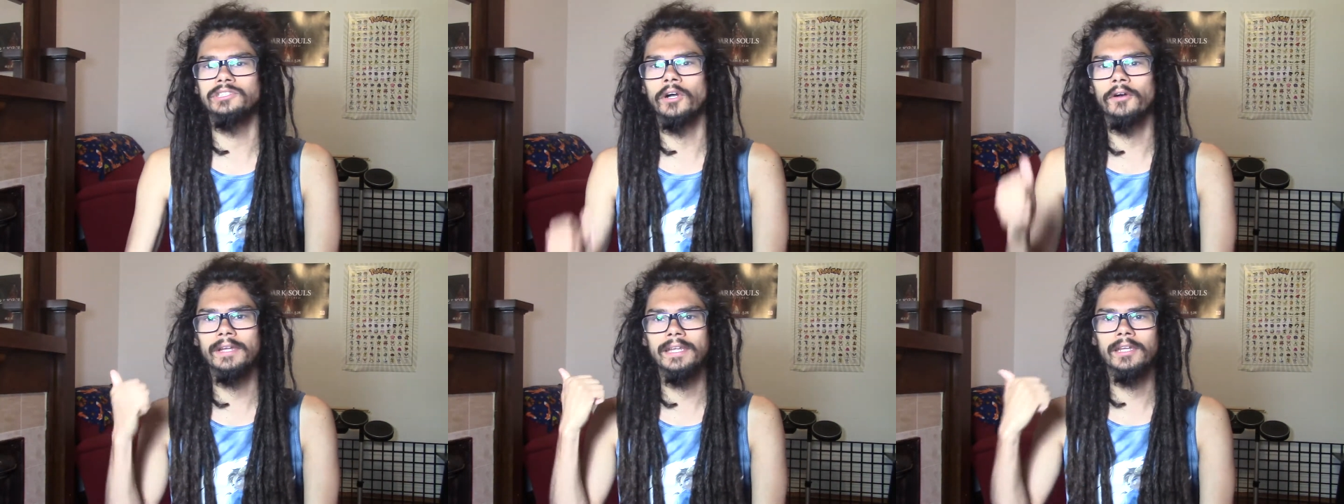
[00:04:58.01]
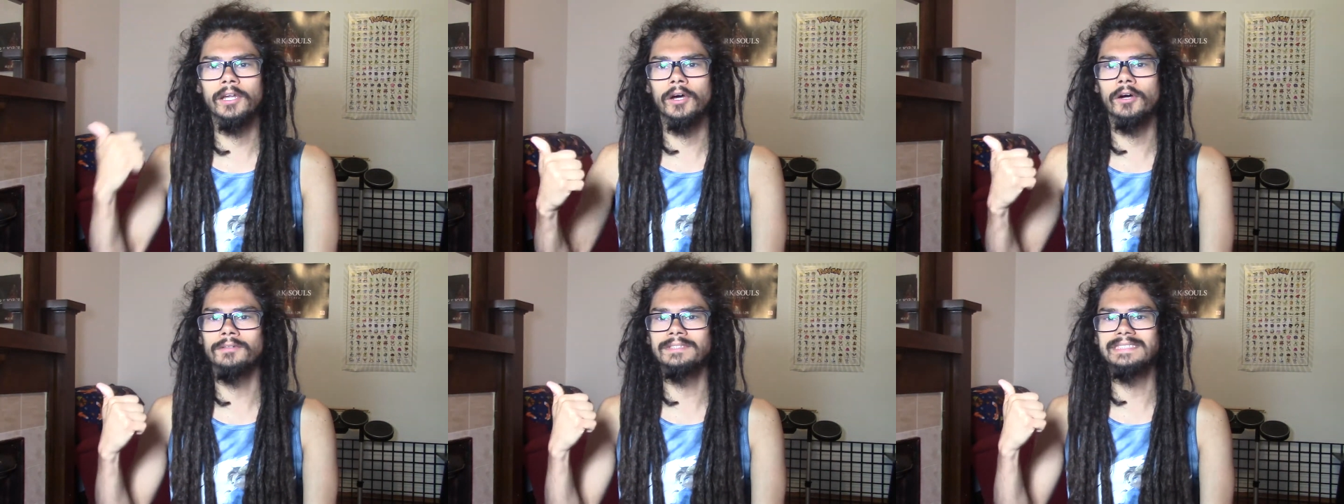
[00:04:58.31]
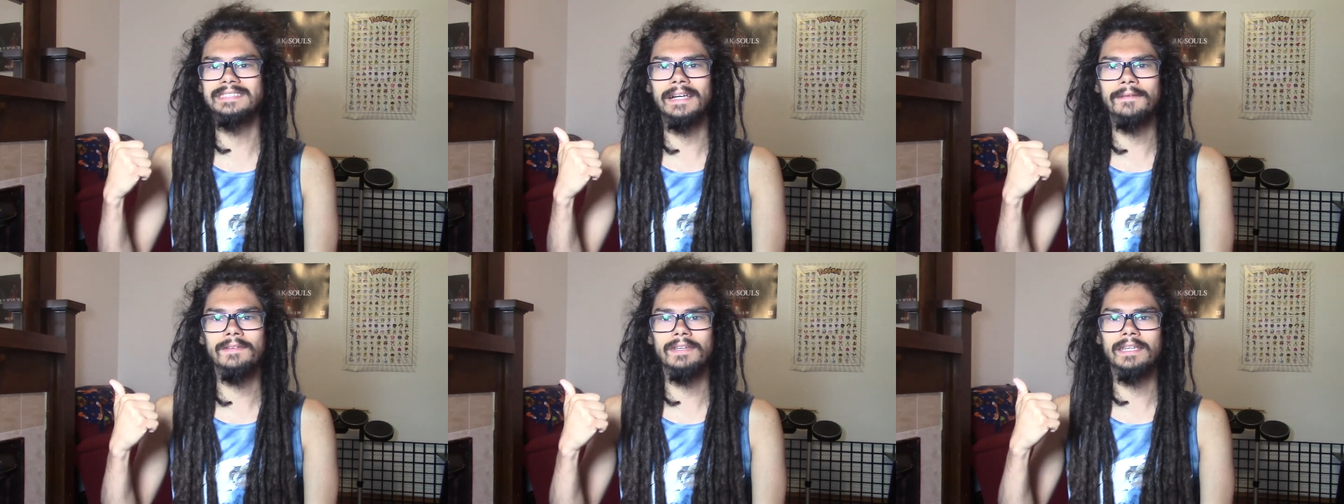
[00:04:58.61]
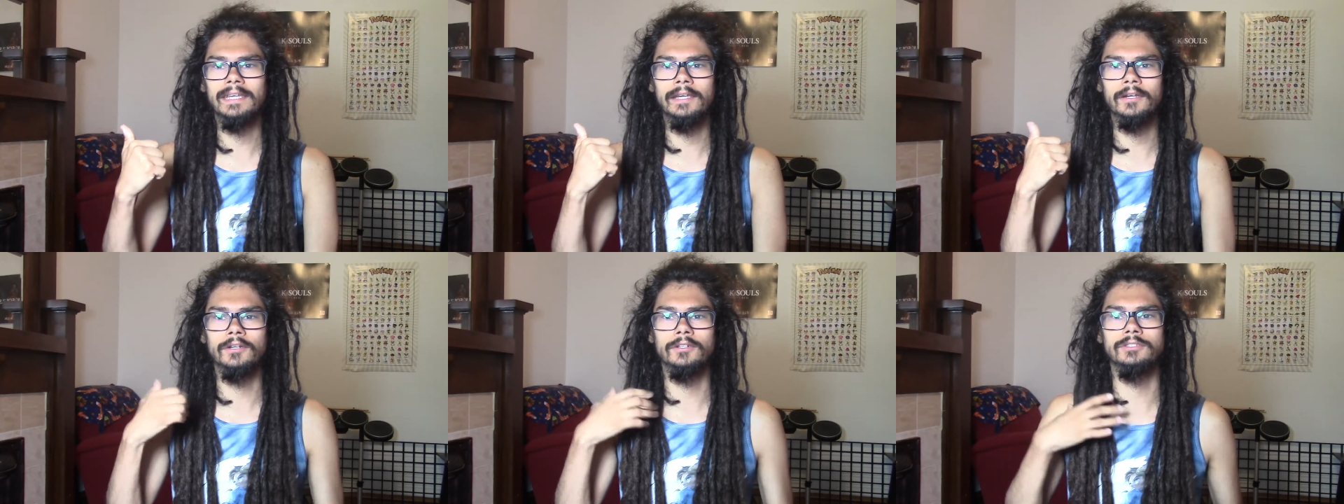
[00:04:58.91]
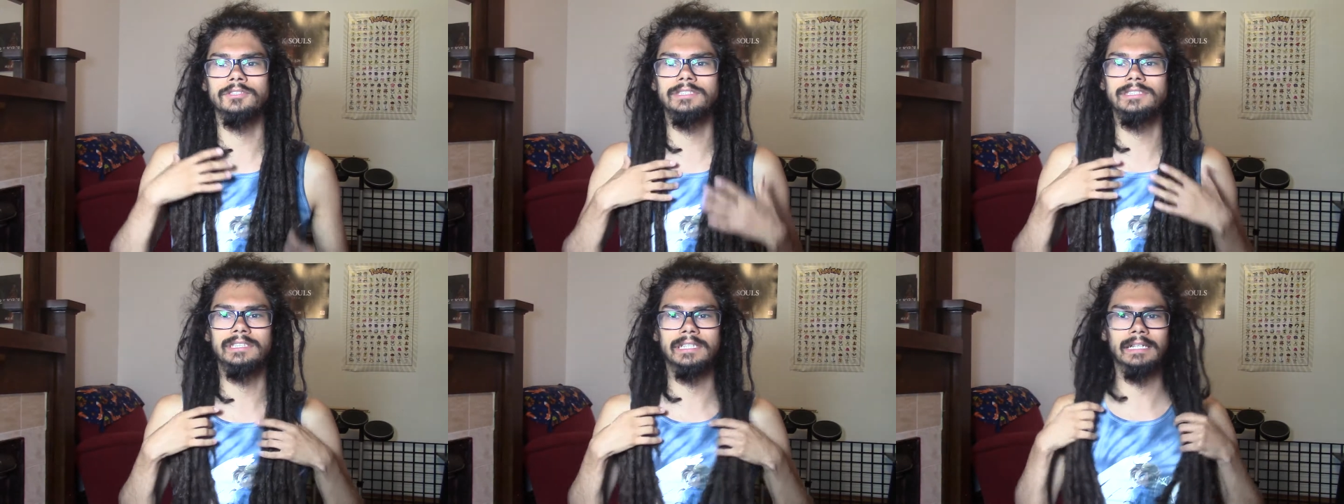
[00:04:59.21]
You already know 7
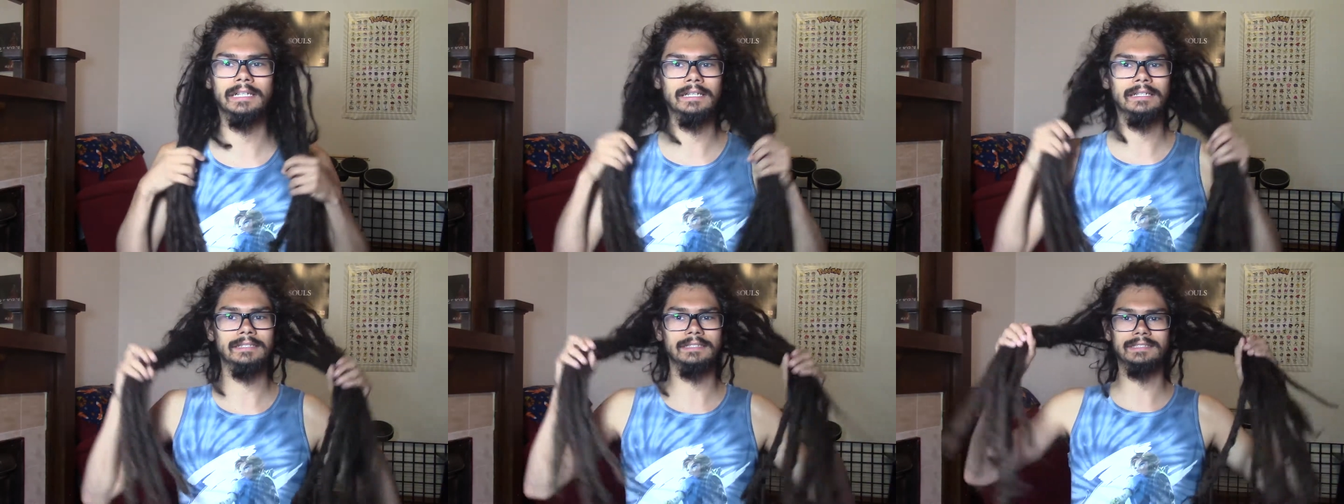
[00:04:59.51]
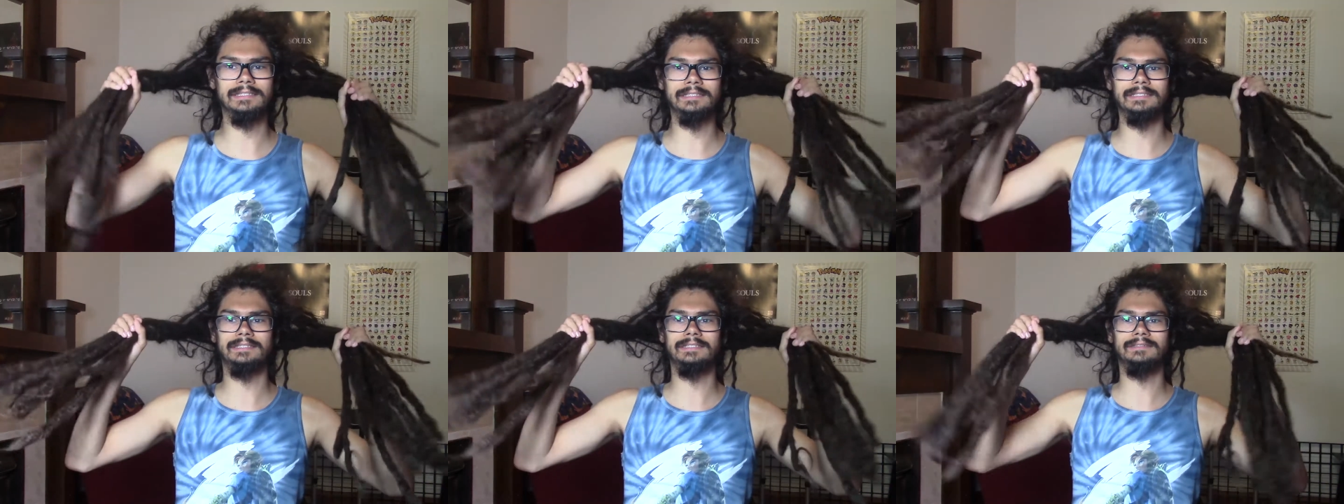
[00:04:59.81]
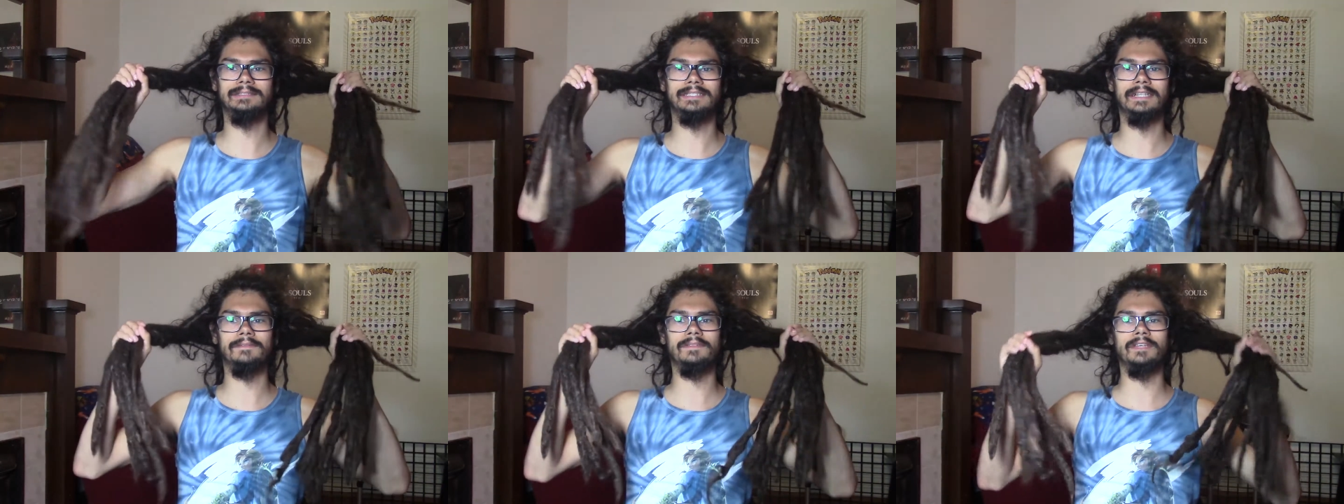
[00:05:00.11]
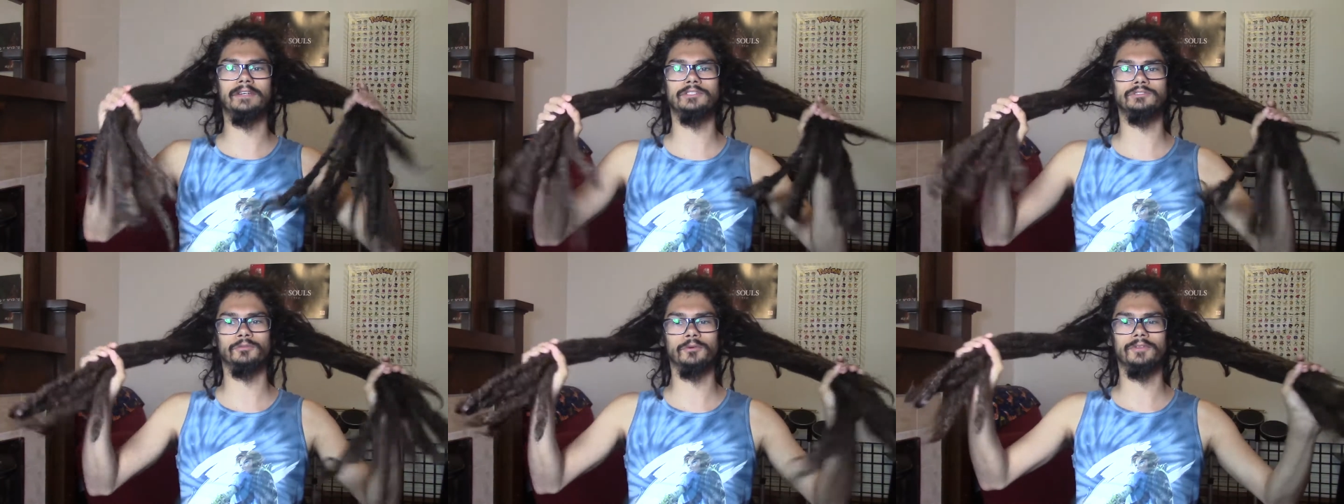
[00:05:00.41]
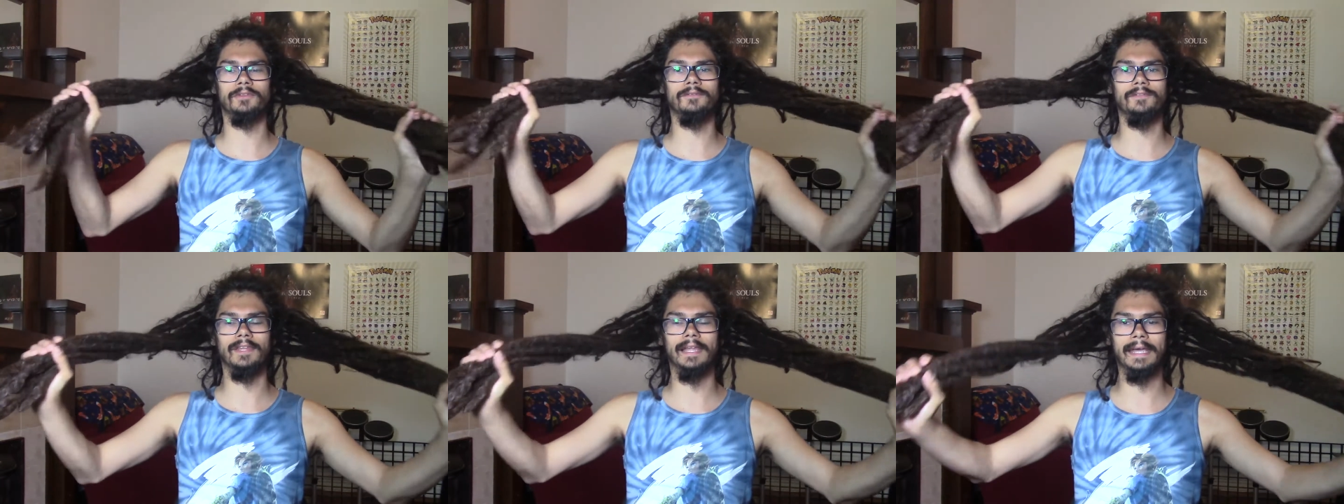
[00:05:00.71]
years. This is 7 years
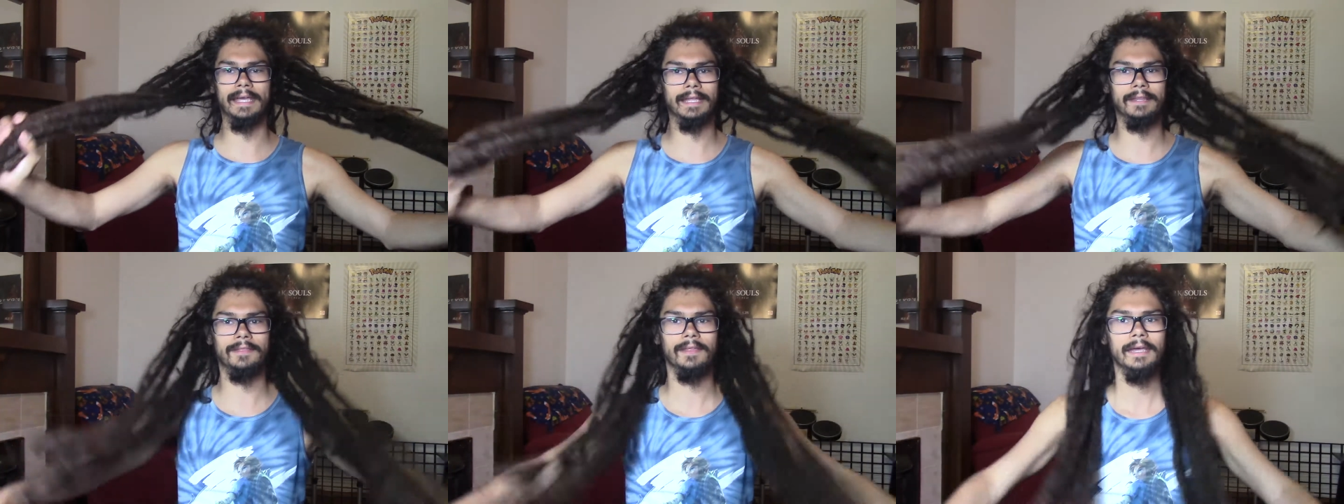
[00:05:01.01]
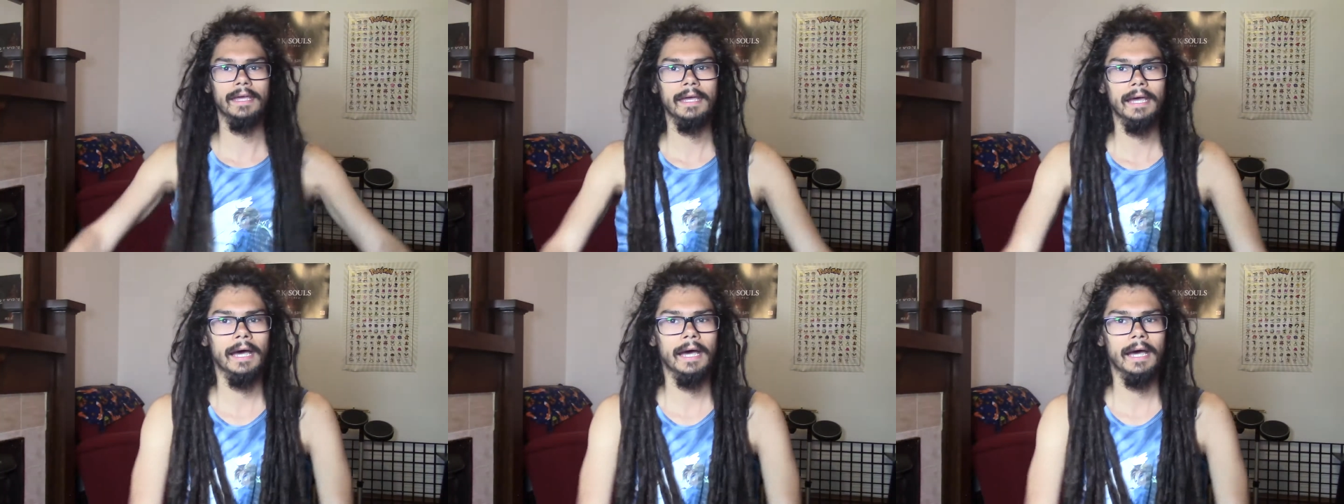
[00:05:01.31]
worth of length.